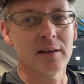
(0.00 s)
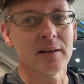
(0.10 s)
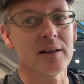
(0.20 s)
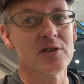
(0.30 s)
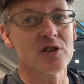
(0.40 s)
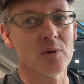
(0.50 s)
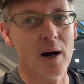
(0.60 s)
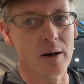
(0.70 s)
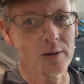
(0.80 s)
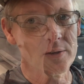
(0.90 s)
that's 2
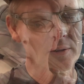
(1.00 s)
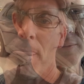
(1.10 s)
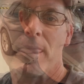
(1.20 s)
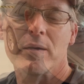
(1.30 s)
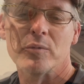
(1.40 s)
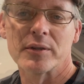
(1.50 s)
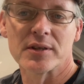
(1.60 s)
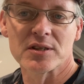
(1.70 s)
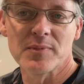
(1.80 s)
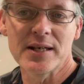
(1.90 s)
hours. What
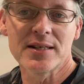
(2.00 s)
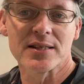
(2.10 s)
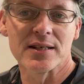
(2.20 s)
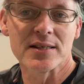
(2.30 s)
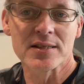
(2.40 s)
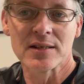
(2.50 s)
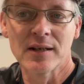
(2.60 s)
this means is